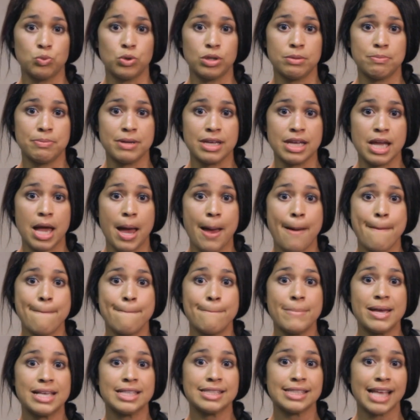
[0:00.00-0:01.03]
would be
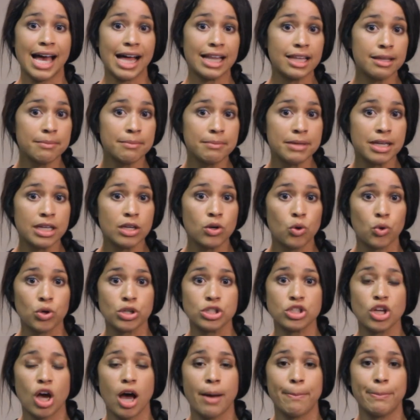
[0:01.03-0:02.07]
mesalamine or
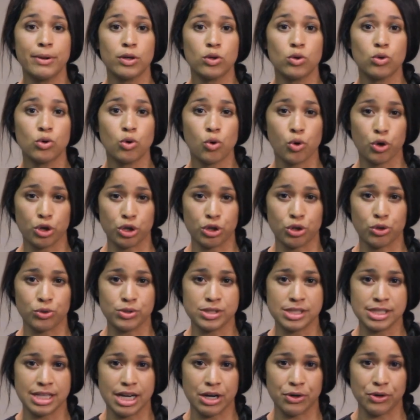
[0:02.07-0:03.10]
topical
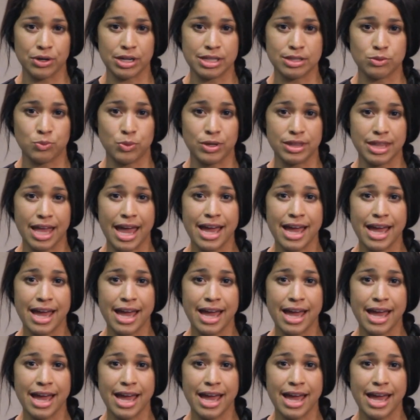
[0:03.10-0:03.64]
corticosteroids with